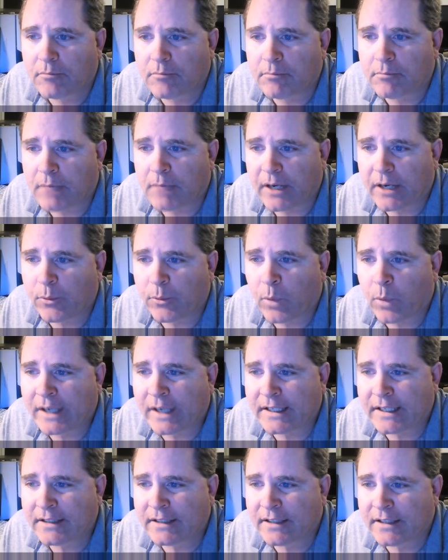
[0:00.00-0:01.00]
my
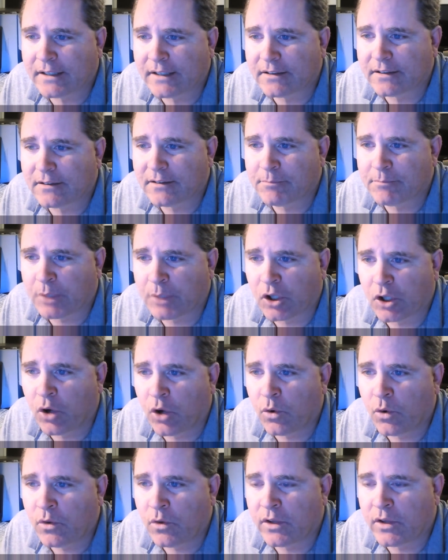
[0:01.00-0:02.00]
wedding at,
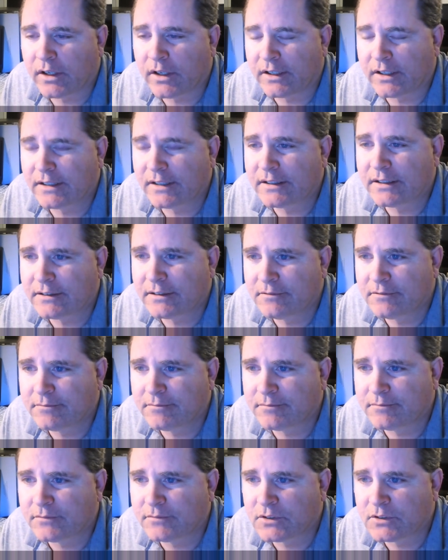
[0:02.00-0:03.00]
below
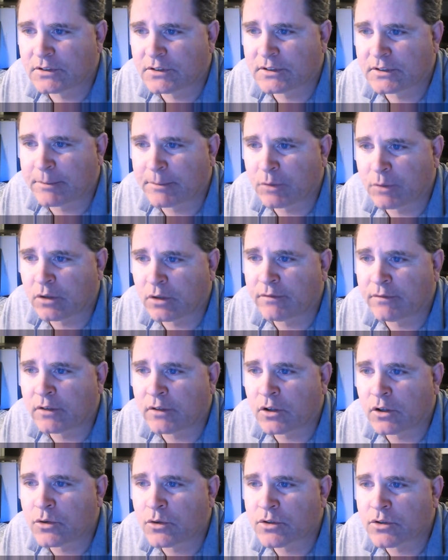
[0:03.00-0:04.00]
the symbol
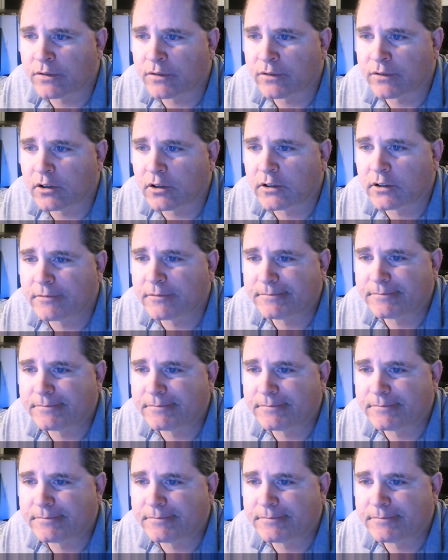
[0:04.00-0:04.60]
of Lucifer